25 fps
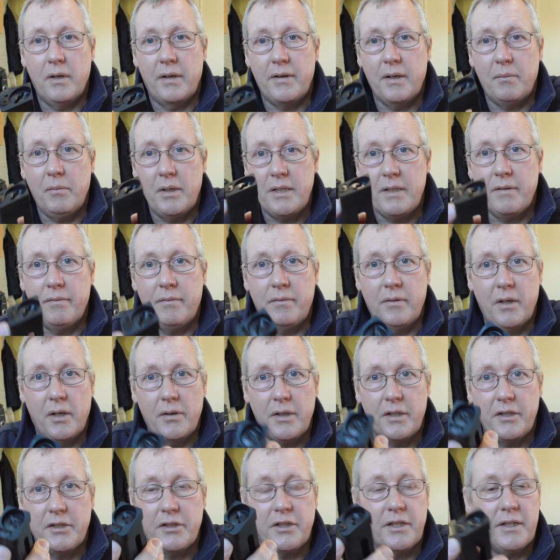And then when you've
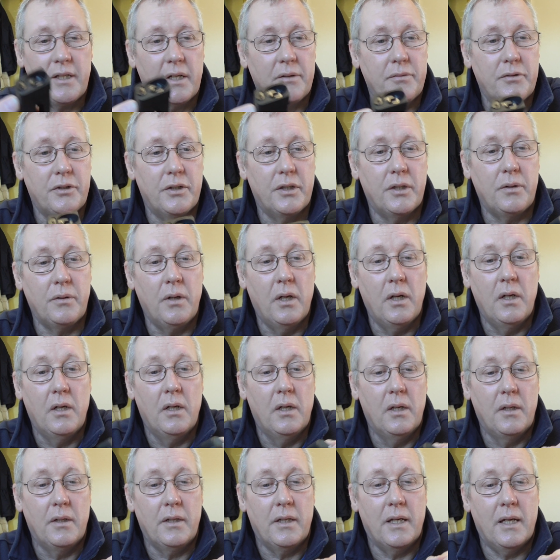loaded your CO2,
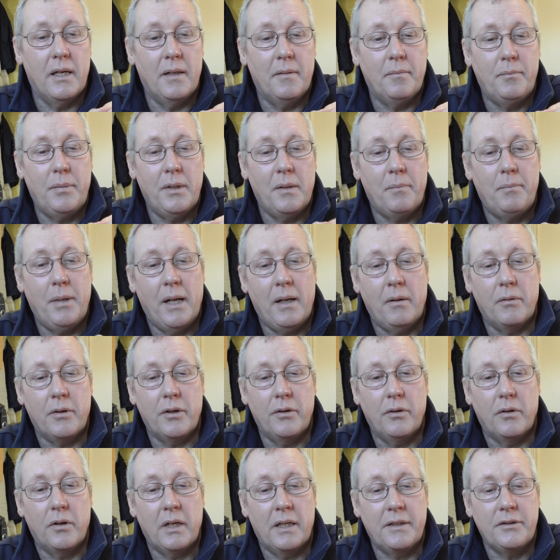yeah, bit of Pelgan
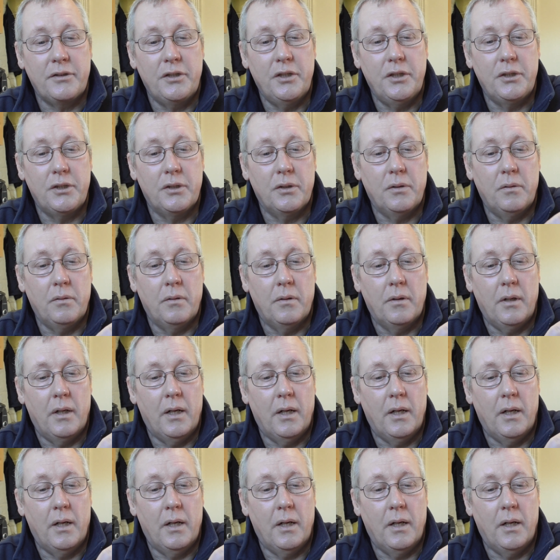oil as usual.